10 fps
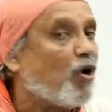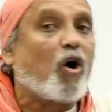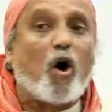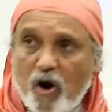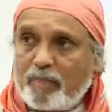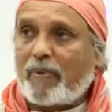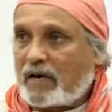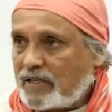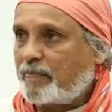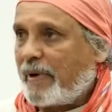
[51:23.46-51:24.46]
of all
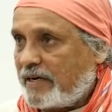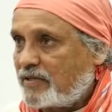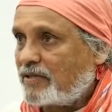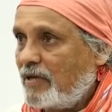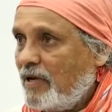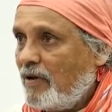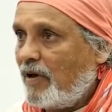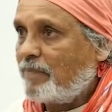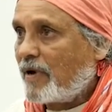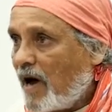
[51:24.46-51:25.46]
participants who
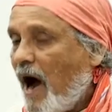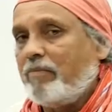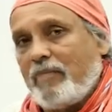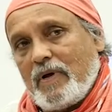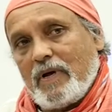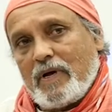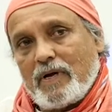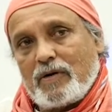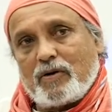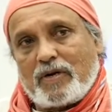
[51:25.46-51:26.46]
have come
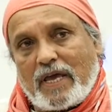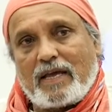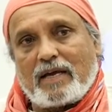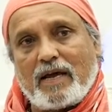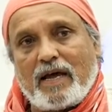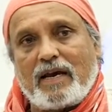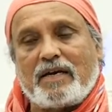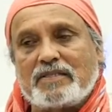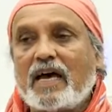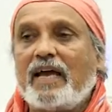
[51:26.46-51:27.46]
to take and
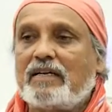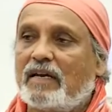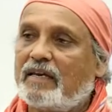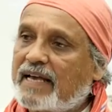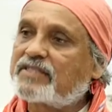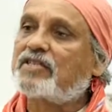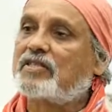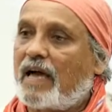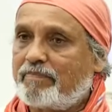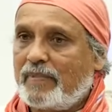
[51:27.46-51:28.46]
decide the next
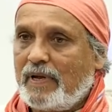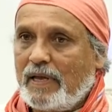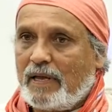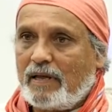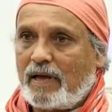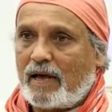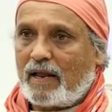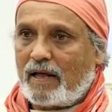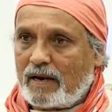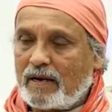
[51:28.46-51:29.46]
step
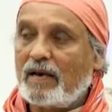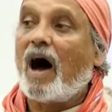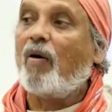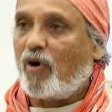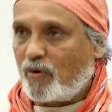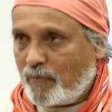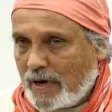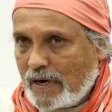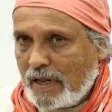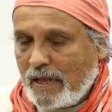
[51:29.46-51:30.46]
now
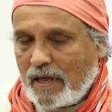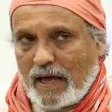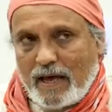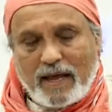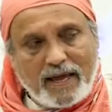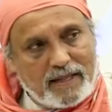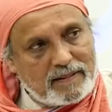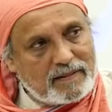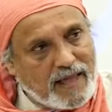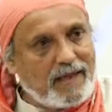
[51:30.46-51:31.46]
onward. And I
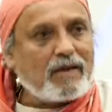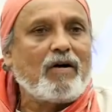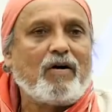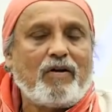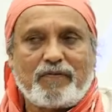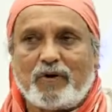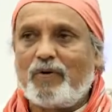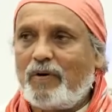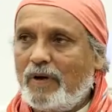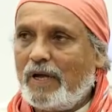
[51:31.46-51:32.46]
thank all of
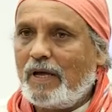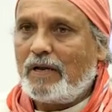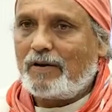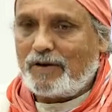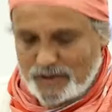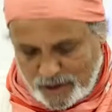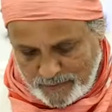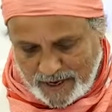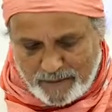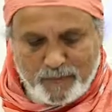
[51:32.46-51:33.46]
you to listen to
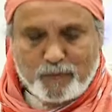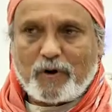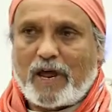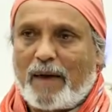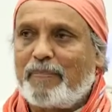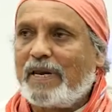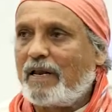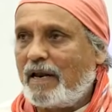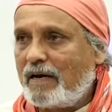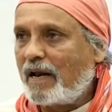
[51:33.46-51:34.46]
me. I would have been
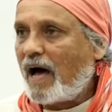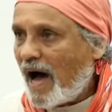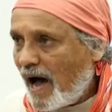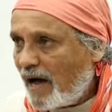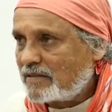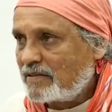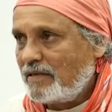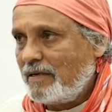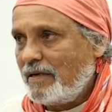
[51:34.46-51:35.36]
a little harsh,